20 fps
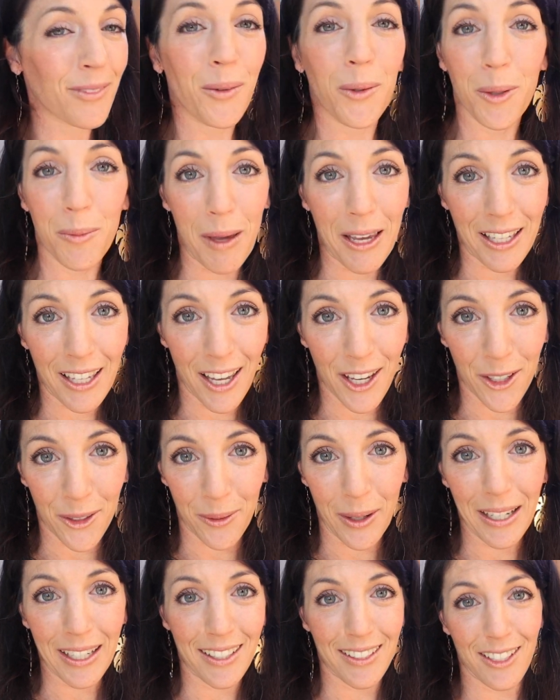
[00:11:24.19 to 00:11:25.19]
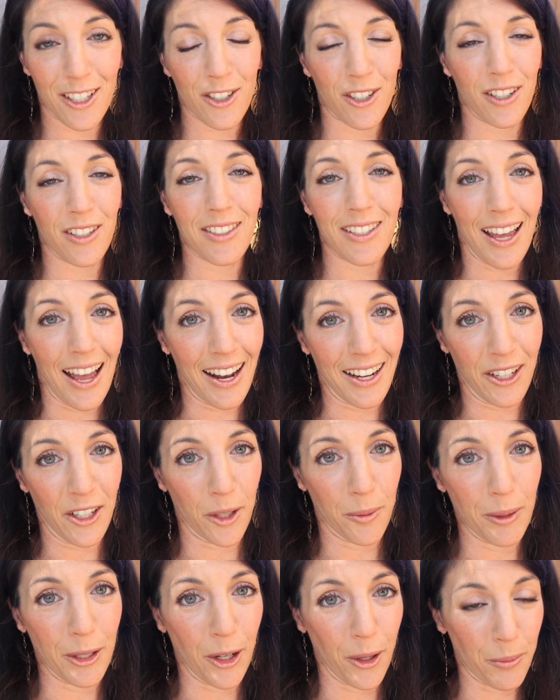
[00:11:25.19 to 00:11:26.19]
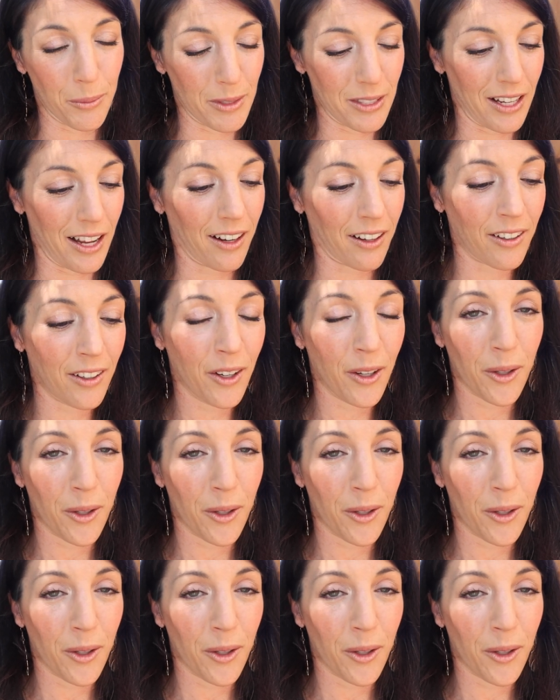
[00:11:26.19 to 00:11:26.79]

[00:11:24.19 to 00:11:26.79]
would make a great addition to any urban homestead.